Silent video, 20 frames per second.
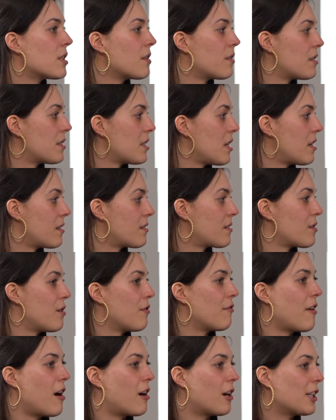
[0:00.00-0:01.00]
the task of
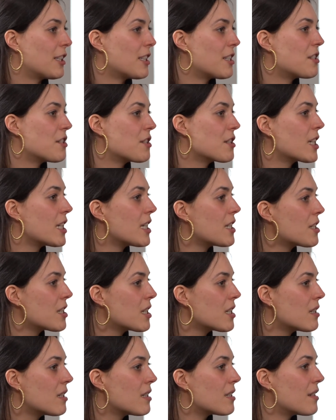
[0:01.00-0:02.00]
art
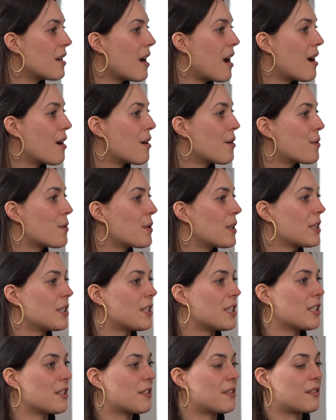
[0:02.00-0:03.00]
education and how it
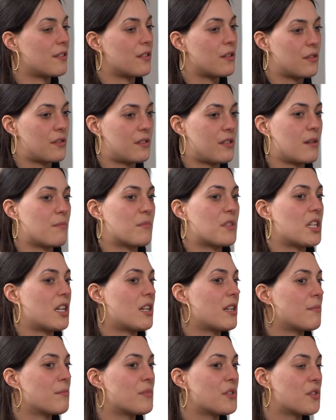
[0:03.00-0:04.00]
is
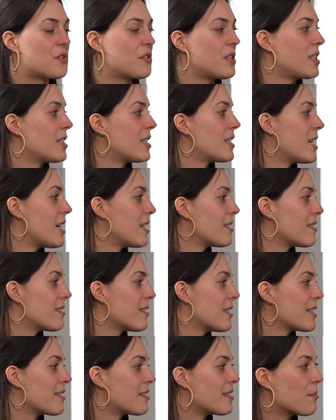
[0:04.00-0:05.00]
sometimes treated as
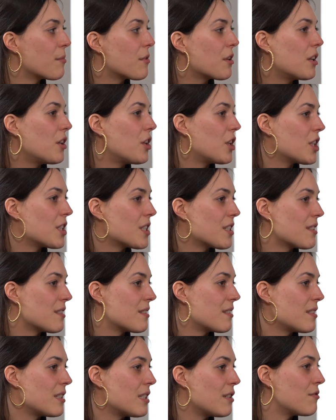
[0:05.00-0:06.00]
like something you can
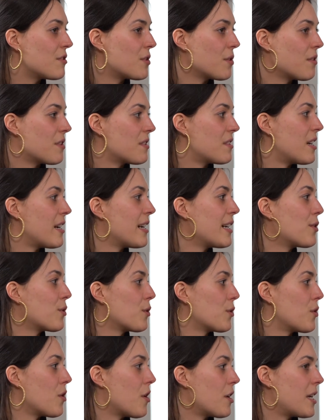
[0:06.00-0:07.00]
just leave to the side or
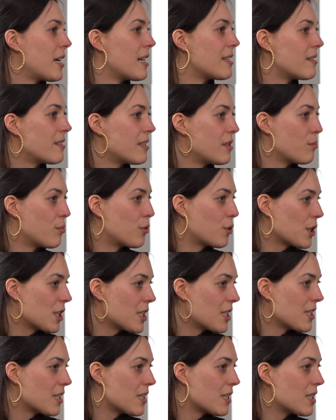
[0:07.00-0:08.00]
not as
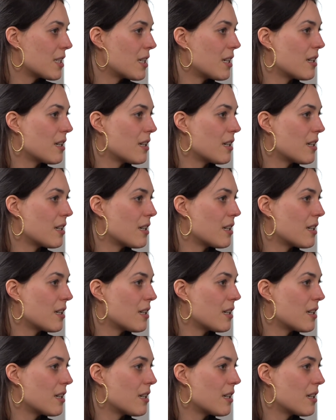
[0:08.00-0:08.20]
important,